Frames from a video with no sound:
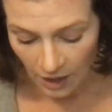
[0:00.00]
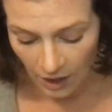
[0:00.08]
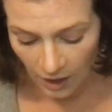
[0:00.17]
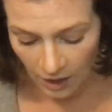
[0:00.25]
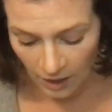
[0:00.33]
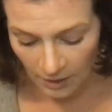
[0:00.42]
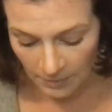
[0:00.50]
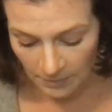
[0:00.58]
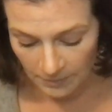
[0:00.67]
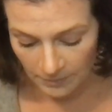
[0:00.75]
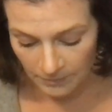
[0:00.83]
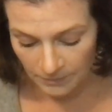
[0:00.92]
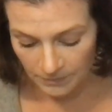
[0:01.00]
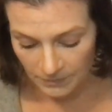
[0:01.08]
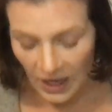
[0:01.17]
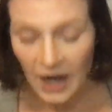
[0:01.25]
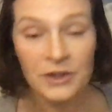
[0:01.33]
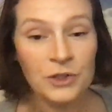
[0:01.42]
um,
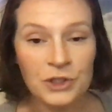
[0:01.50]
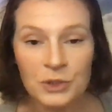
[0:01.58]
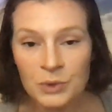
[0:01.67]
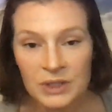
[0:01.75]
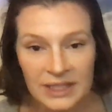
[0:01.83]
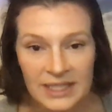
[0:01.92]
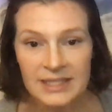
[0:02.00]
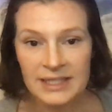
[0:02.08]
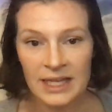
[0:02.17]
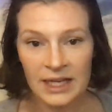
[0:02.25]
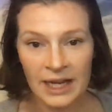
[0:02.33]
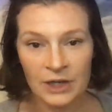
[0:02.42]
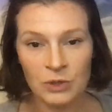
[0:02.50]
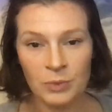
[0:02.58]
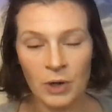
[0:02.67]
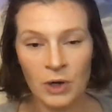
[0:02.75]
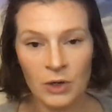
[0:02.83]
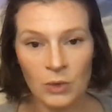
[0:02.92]
either you release that
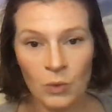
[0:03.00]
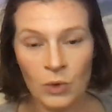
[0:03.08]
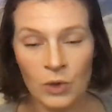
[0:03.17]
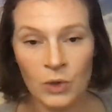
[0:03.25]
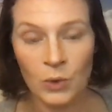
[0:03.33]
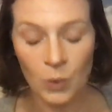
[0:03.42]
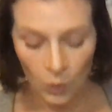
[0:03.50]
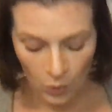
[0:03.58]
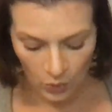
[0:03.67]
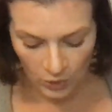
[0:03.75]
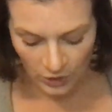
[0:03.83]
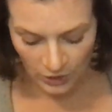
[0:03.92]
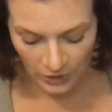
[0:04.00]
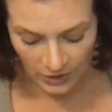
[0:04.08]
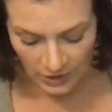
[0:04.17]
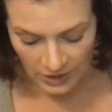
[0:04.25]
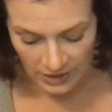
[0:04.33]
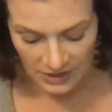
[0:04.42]
counterpart or, or,
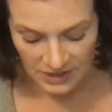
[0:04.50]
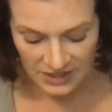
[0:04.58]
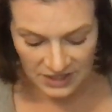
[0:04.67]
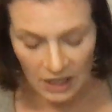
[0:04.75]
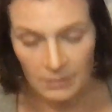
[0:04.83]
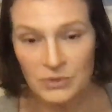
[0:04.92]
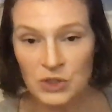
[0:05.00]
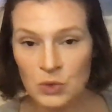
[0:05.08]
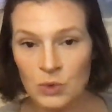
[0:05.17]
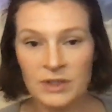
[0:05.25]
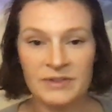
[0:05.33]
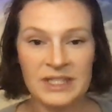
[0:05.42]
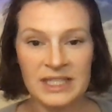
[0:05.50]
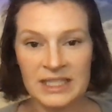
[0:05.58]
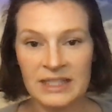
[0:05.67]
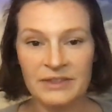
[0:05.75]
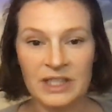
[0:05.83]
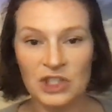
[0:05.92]
some sort of
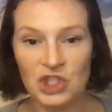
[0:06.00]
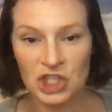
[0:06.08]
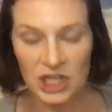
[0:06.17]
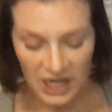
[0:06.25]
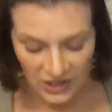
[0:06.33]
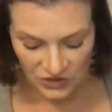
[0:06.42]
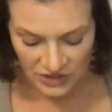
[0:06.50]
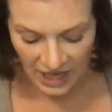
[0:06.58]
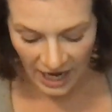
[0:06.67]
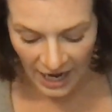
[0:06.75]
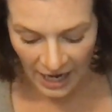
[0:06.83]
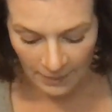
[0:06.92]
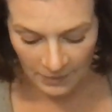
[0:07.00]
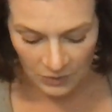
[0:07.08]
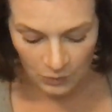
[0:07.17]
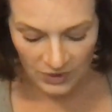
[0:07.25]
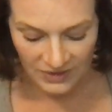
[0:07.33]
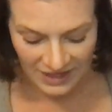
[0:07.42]
significant change has happened
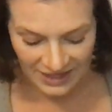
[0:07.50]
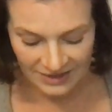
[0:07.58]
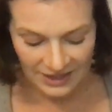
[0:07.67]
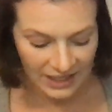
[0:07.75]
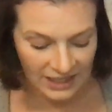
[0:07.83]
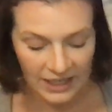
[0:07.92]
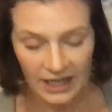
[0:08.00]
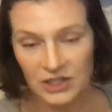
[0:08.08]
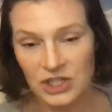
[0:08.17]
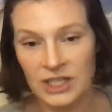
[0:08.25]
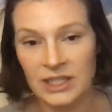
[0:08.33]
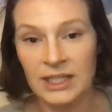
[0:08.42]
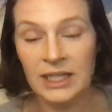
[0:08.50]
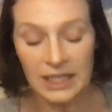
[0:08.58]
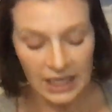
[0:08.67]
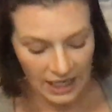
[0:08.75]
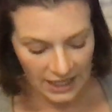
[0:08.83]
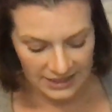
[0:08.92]
within the connection
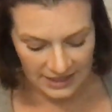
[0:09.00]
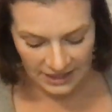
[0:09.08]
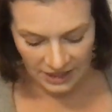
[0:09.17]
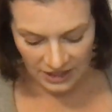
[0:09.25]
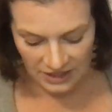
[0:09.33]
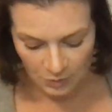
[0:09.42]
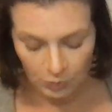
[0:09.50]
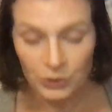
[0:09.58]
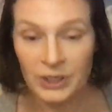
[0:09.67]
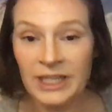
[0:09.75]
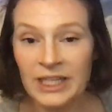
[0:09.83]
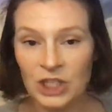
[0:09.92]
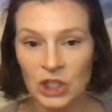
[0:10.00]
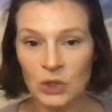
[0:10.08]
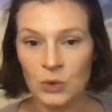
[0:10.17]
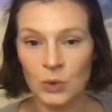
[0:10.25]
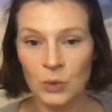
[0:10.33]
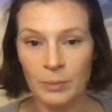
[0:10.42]
it's like it's bringing
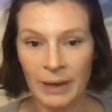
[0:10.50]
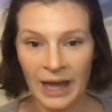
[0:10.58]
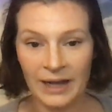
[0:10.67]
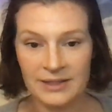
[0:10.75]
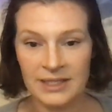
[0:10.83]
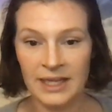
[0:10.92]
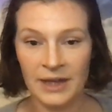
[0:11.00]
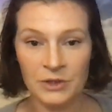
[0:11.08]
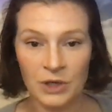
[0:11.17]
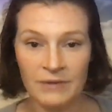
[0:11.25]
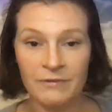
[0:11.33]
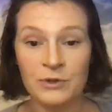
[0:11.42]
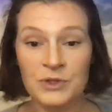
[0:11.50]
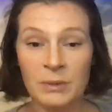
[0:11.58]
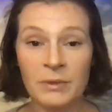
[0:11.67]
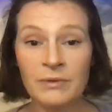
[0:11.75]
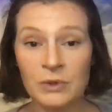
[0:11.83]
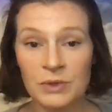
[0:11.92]
you back together and for
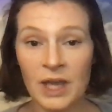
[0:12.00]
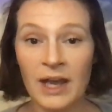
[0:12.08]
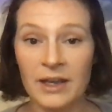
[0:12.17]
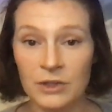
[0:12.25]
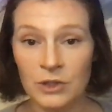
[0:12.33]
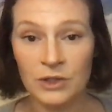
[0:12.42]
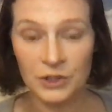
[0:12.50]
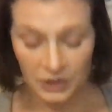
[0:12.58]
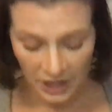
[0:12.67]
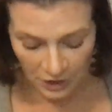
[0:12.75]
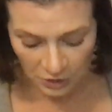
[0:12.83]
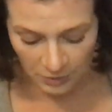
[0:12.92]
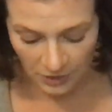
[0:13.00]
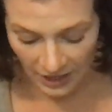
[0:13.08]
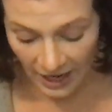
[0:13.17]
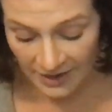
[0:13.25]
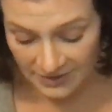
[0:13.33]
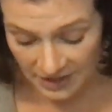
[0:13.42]
some of you yeah your your counterpart
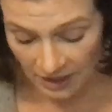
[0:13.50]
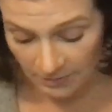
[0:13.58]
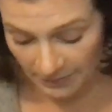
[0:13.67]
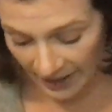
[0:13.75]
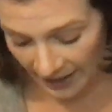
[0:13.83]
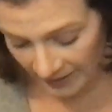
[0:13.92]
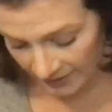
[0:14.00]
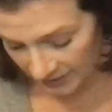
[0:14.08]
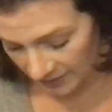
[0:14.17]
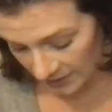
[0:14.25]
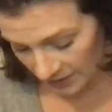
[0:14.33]
has come back